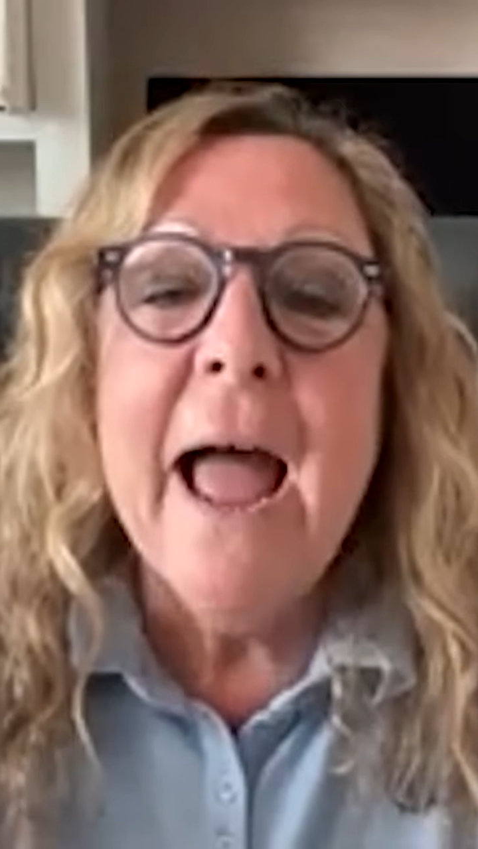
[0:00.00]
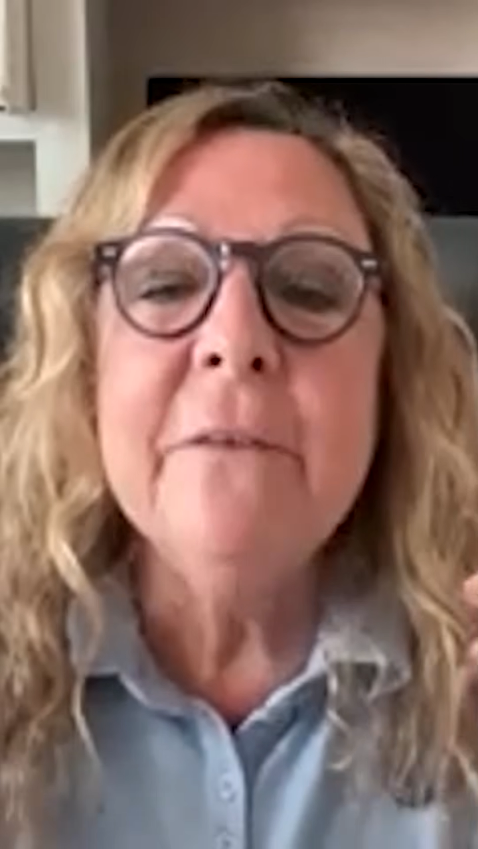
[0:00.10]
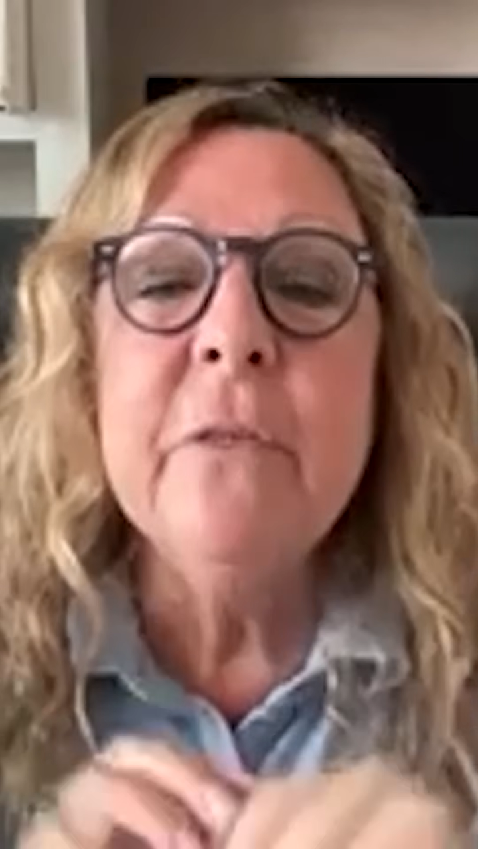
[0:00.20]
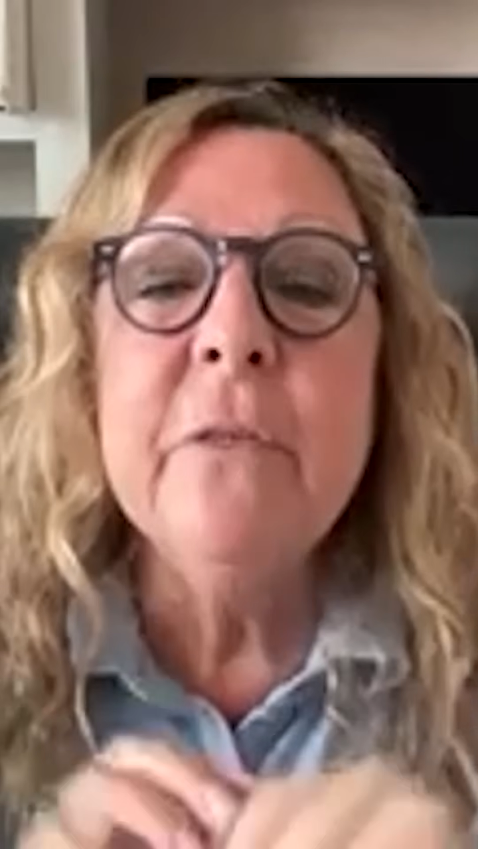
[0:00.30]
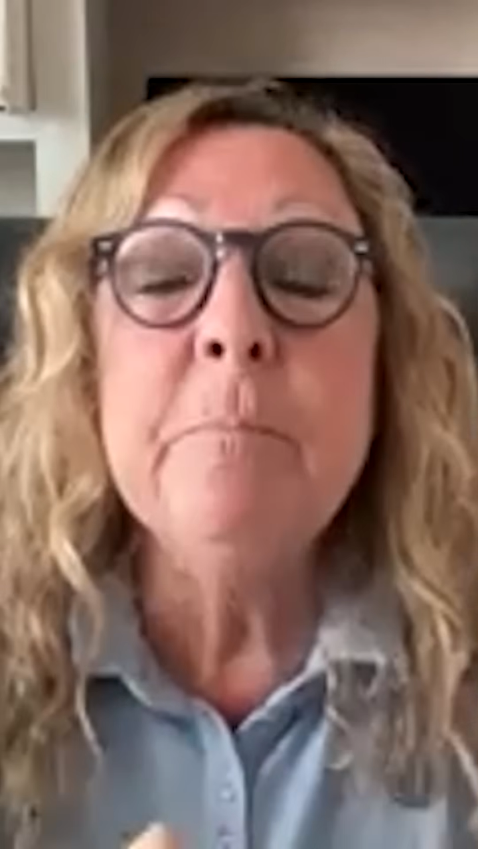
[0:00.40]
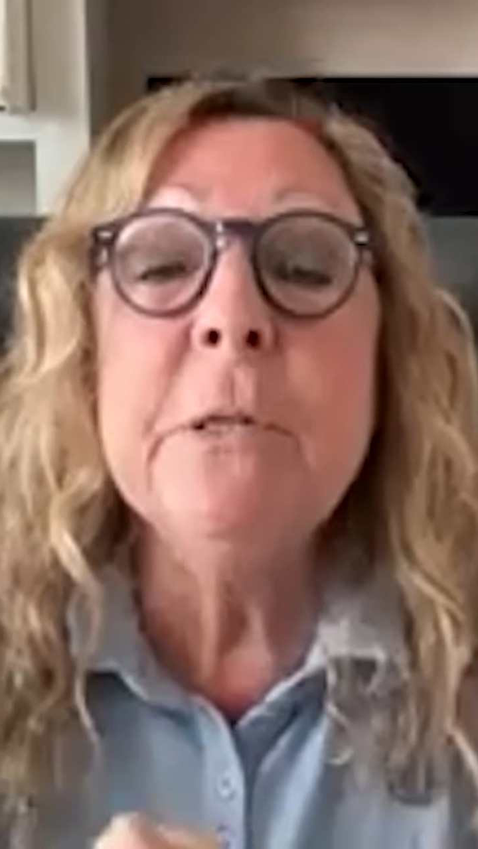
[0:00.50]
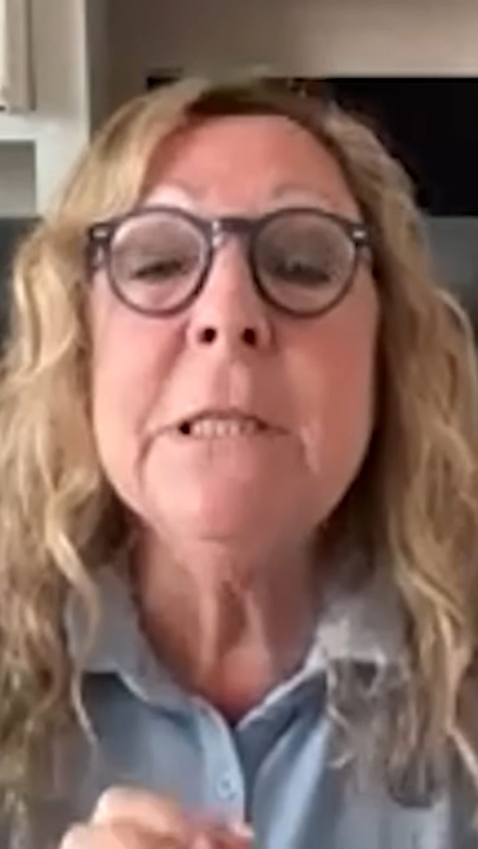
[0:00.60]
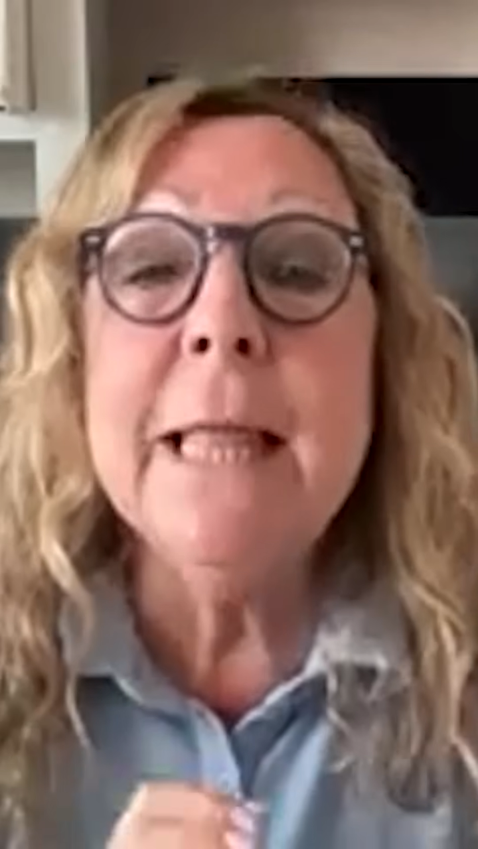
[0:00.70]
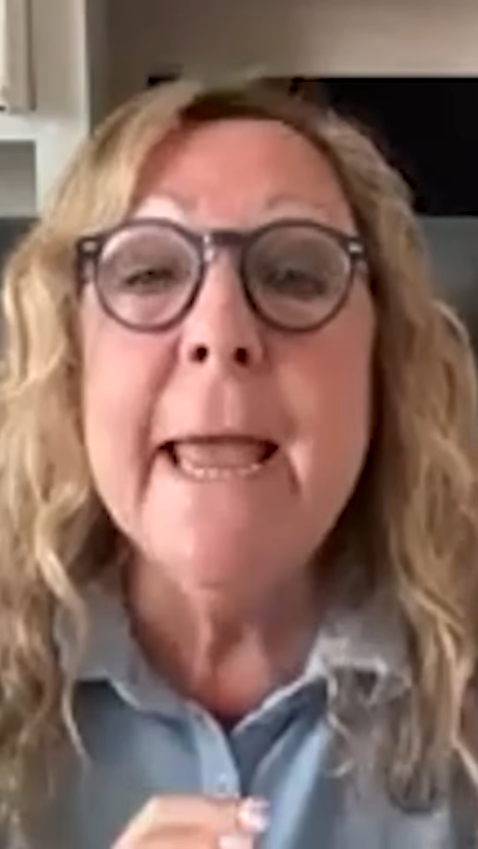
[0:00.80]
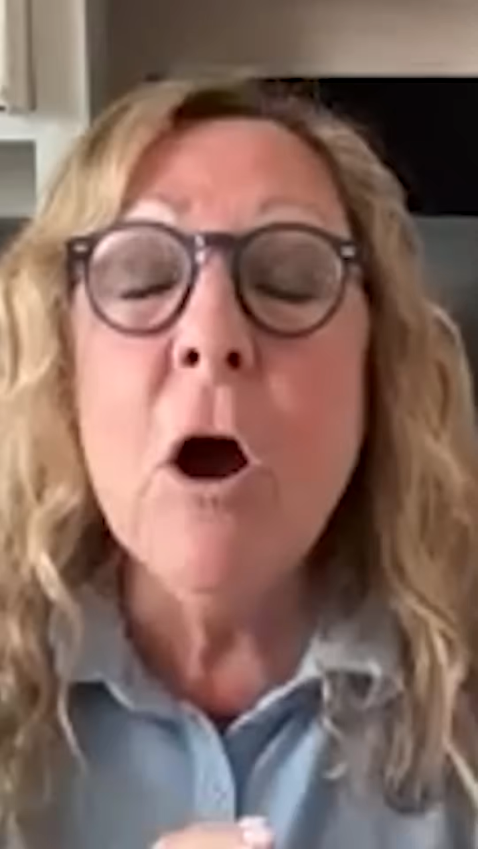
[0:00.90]
and the
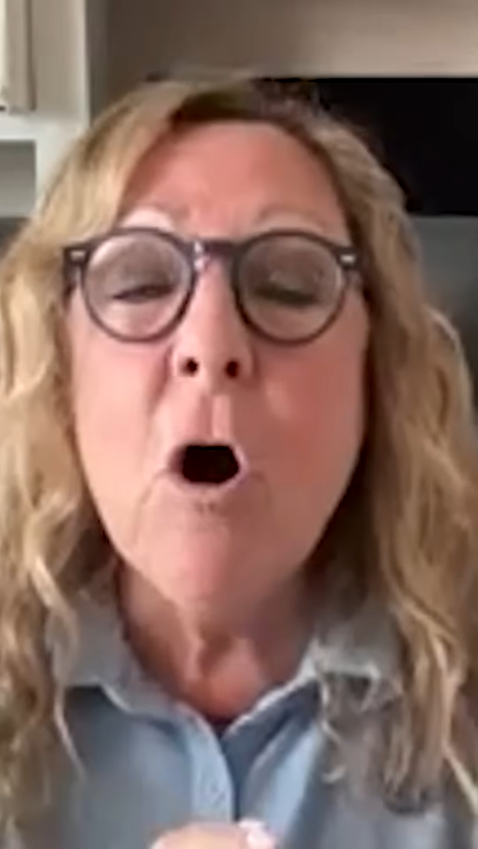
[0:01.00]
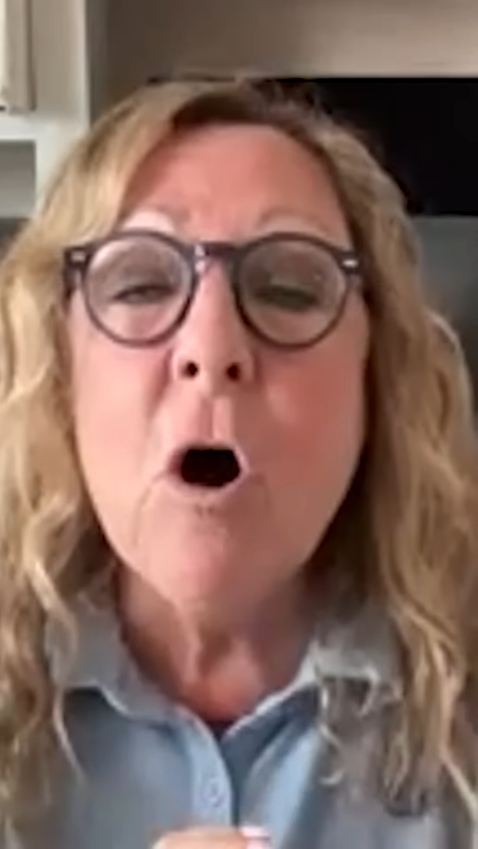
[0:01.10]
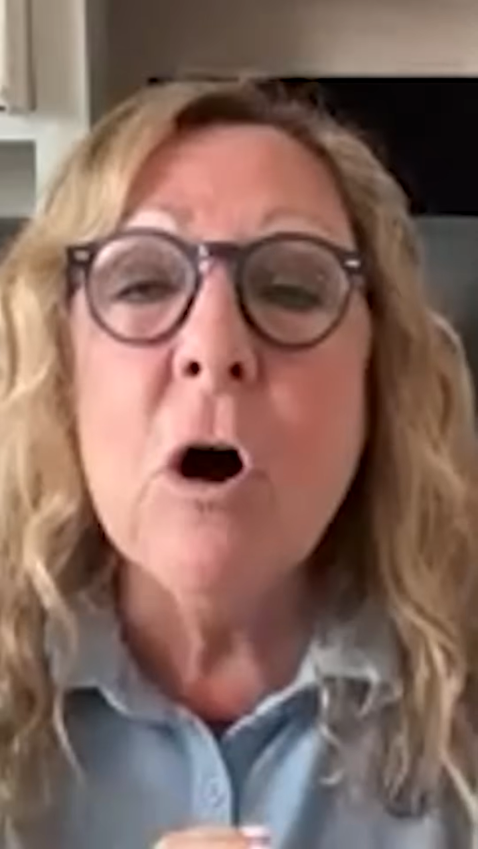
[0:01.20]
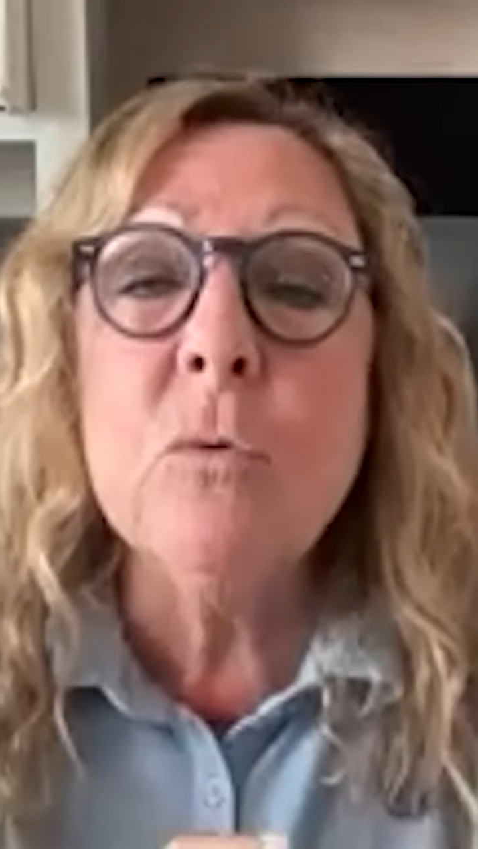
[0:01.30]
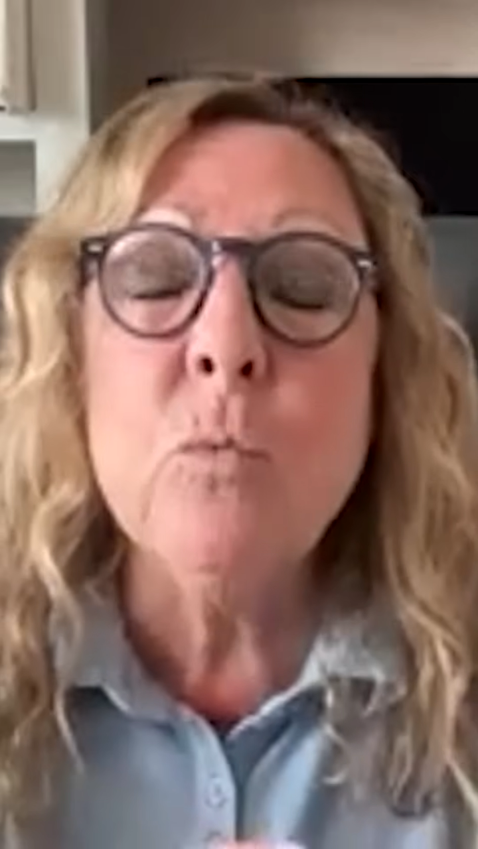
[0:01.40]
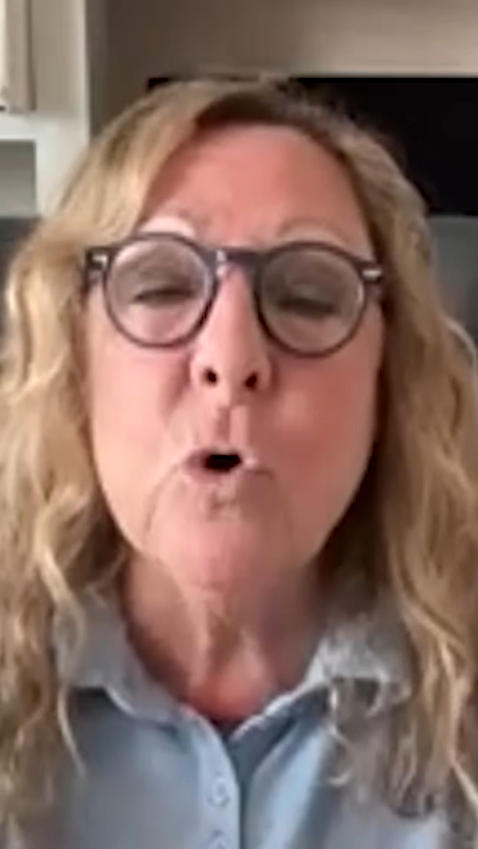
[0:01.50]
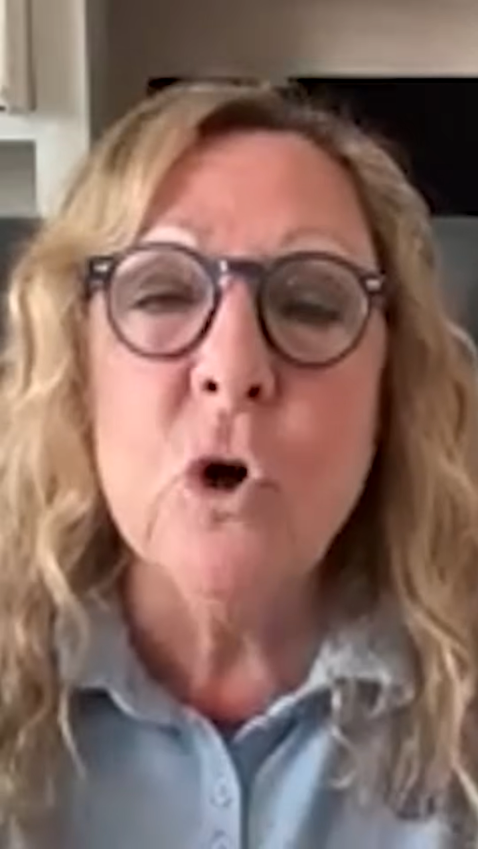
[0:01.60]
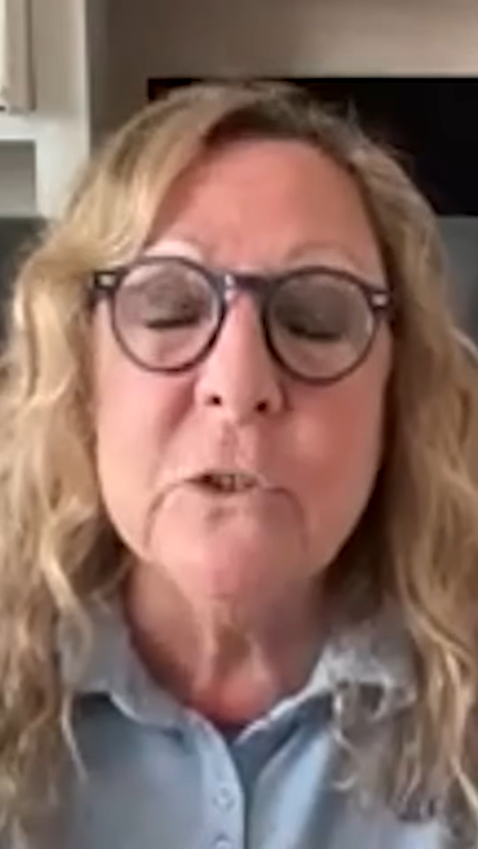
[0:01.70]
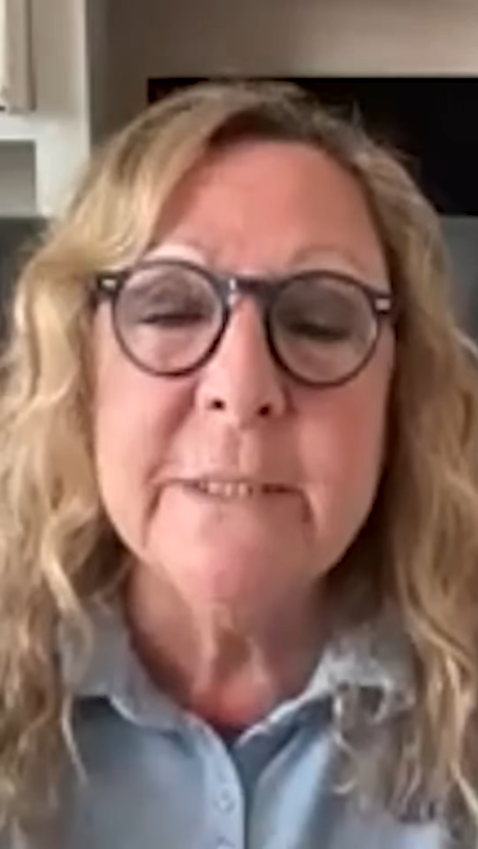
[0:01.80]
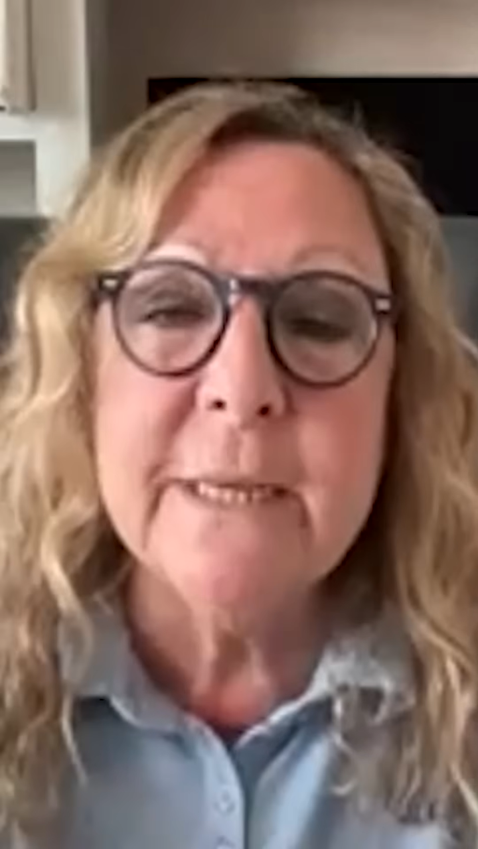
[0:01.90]
play on
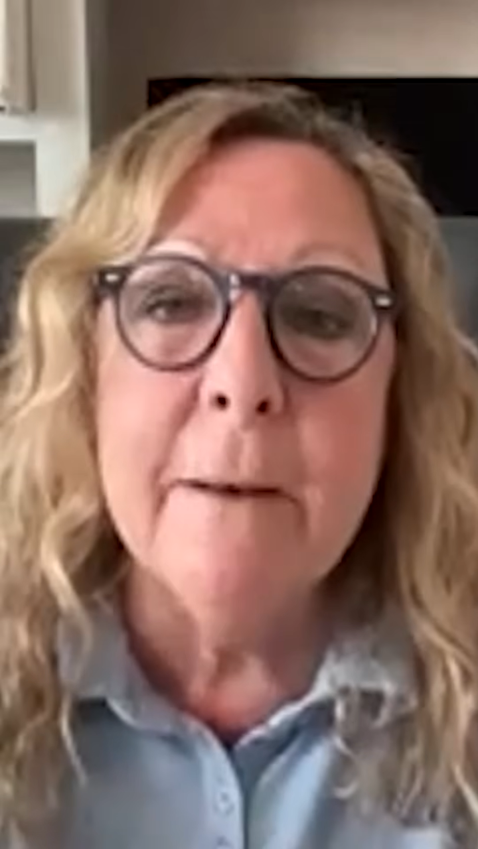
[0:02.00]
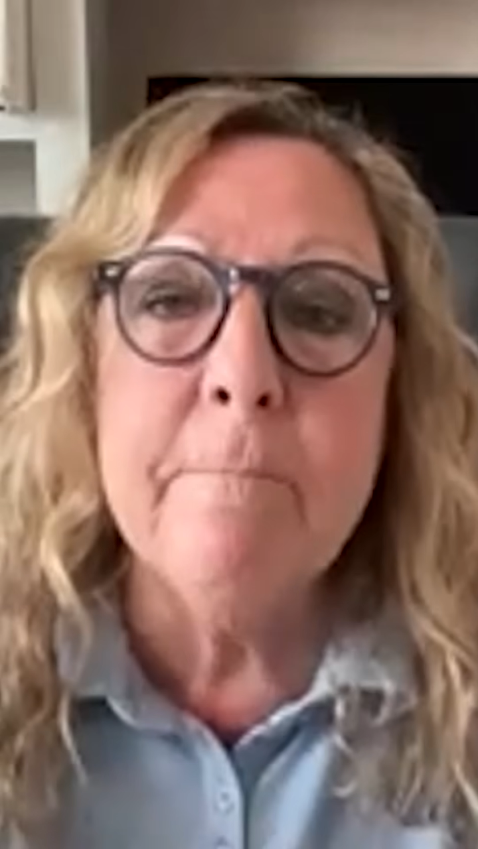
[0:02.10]
words